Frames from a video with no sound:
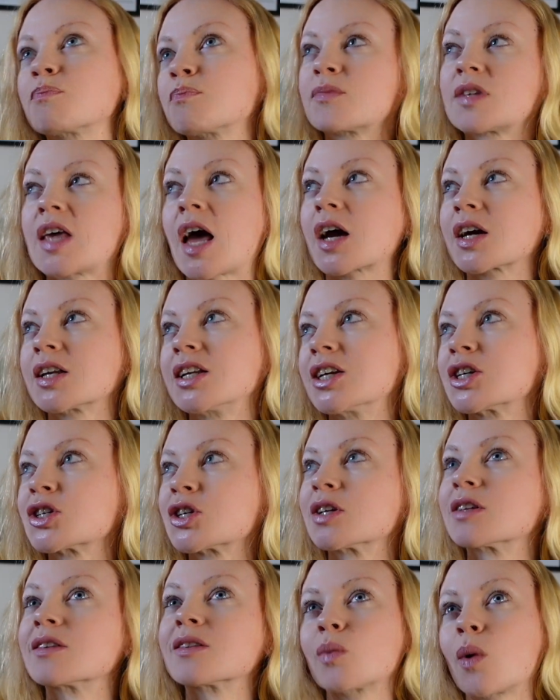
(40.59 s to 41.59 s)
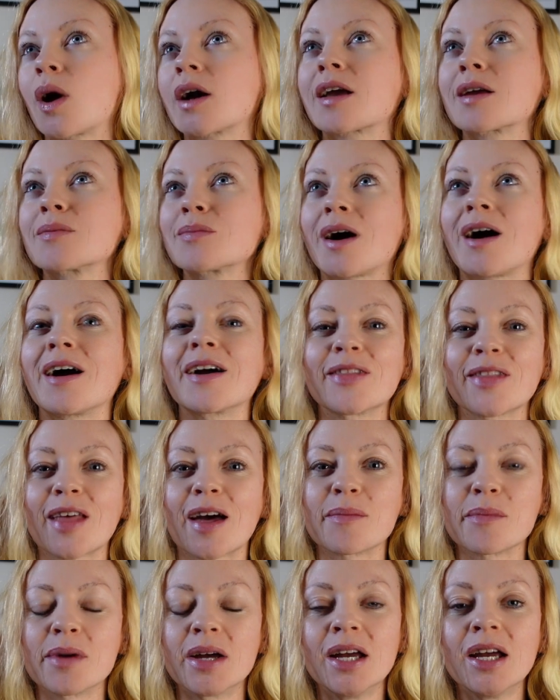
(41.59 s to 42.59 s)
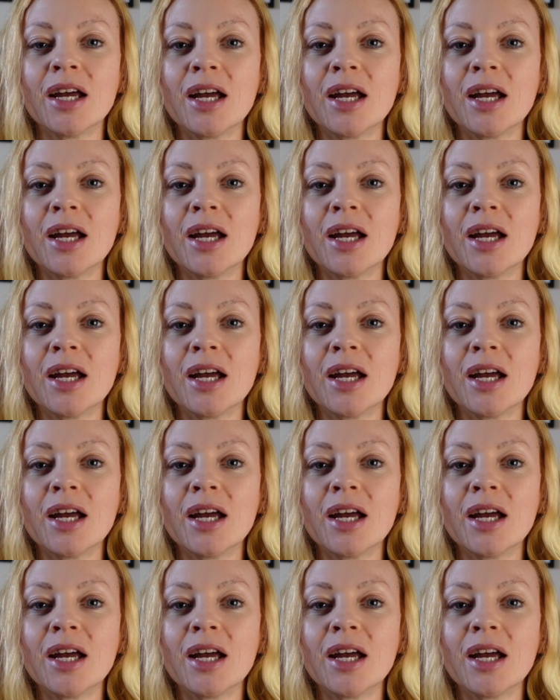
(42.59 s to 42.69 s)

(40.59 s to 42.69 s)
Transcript: technicians working behind them,